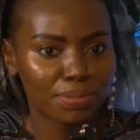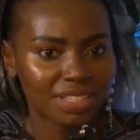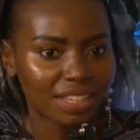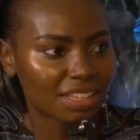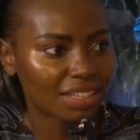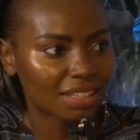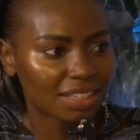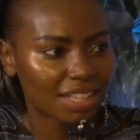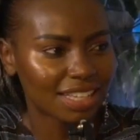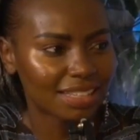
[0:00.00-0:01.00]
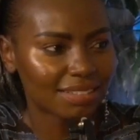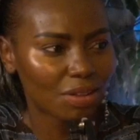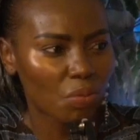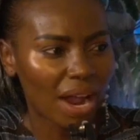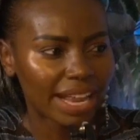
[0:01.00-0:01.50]
in the boutique,
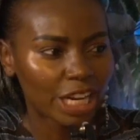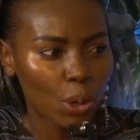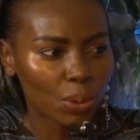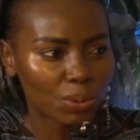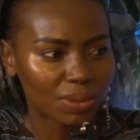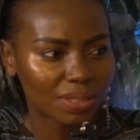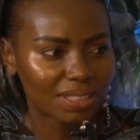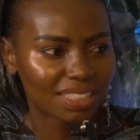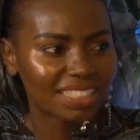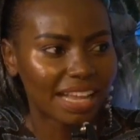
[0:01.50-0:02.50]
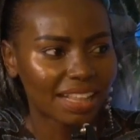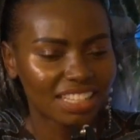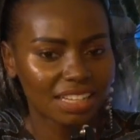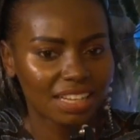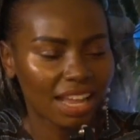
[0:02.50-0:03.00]
the white and gold. Yeah,
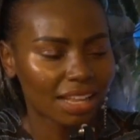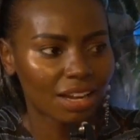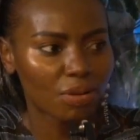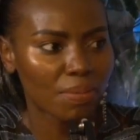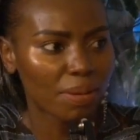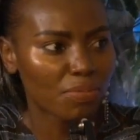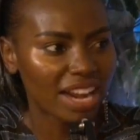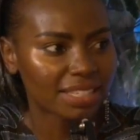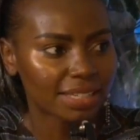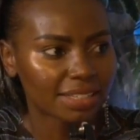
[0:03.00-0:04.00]
that's like kind of my branding.